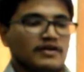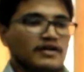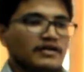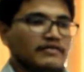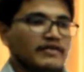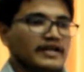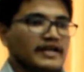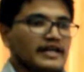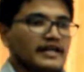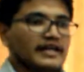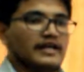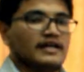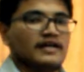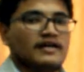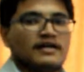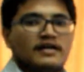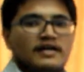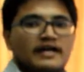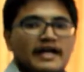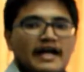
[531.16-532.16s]
we can
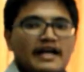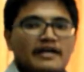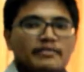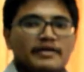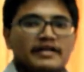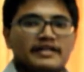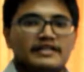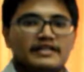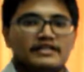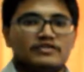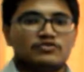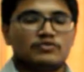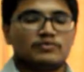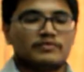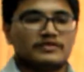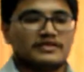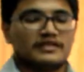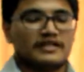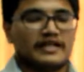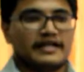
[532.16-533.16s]
calibrate the
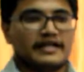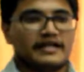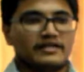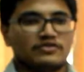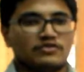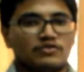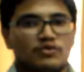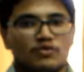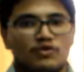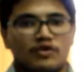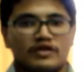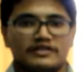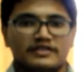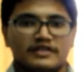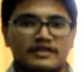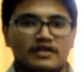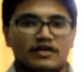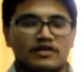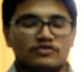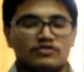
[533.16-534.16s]
instruments like screw gauge
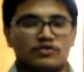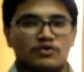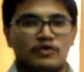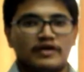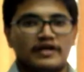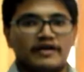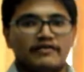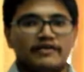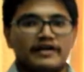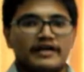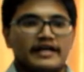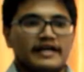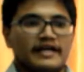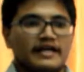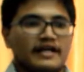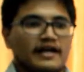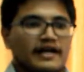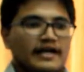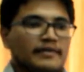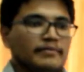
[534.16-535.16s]
and also in a
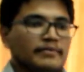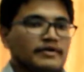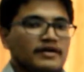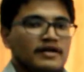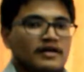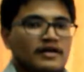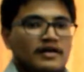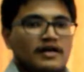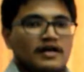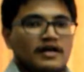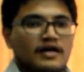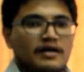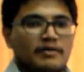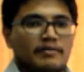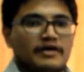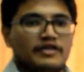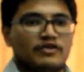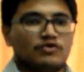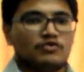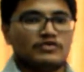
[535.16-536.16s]
vernier caliper
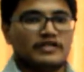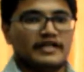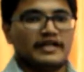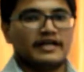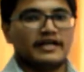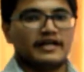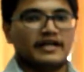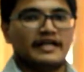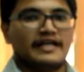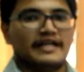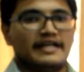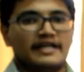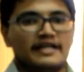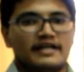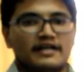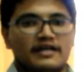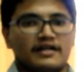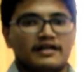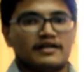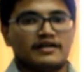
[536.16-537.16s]
by using
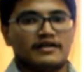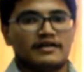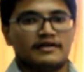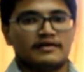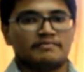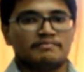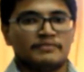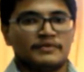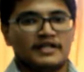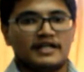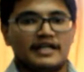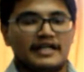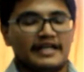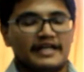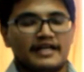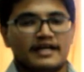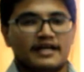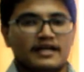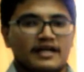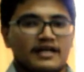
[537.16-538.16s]
linear
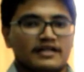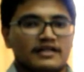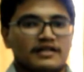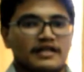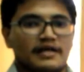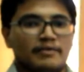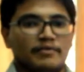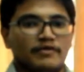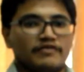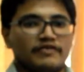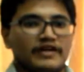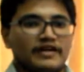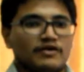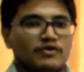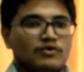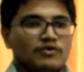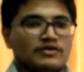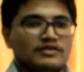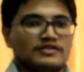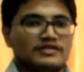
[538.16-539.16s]
and other type of
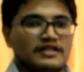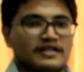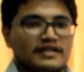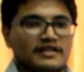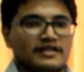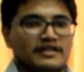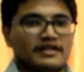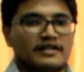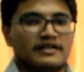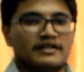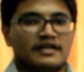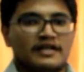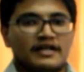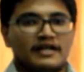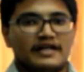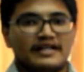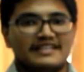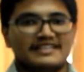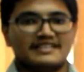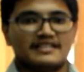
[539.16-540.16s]
encoders
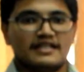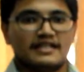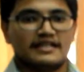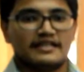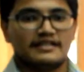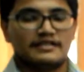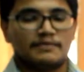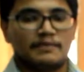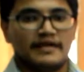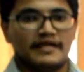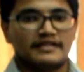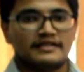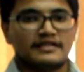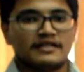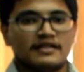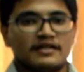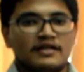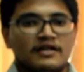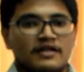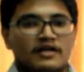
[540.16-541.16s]
and digital displays.
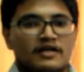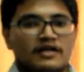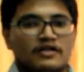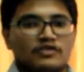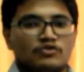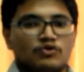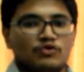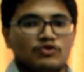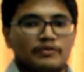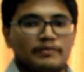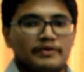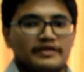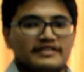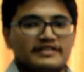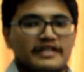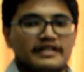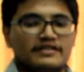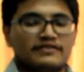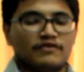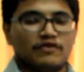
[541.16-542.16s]
So the
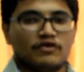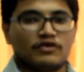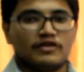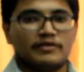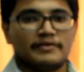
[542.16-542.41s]
precise for the